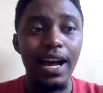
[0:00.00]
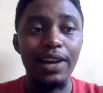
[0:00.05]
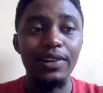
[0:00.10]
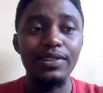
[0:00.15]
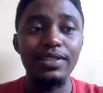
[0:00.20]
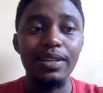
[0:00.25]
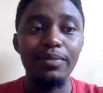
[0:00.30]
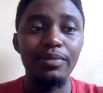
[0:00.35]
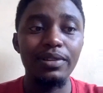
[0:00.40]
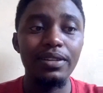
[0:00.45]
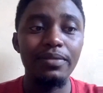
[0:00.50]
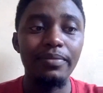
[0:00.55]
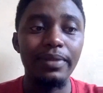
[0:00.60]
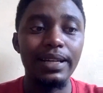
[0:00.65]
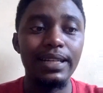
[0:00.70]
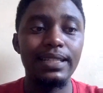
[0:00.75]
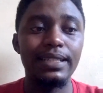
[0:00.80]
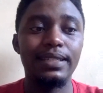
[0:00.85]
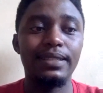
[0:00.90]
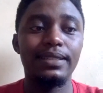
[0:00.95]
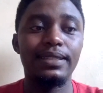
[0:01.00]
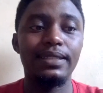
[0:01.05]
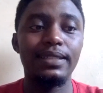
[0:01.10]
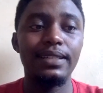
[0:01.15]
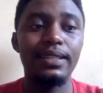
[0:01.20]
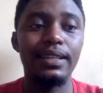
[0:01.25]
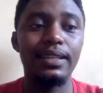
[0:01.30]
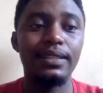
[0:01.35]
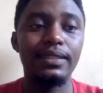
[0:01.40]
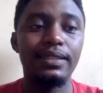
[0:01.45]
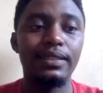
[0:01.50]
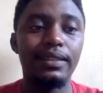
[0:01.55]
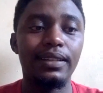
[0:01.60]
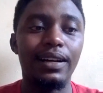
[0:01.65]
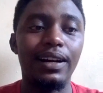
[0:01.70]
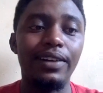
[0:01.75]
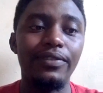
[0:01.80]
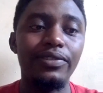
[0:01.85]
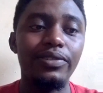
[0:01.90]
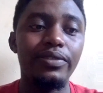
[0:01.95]
I know somebody might see and
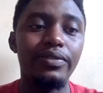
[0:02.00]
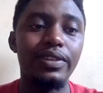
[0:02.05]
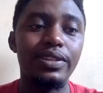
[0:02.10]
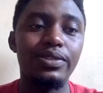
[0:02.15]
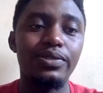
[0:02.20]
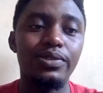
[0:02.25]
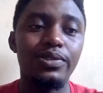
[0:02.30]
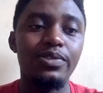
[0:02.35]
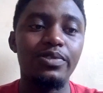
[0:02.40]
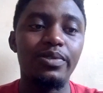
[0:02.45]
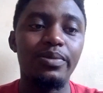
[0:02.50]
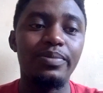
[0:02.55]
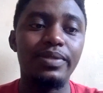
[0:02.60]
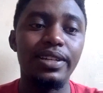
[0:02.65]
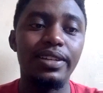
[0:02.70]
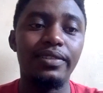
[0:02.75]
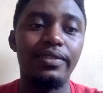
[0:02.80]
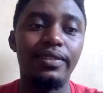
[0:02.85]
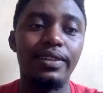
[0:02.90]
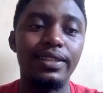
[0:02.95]
have you ever sought to obtain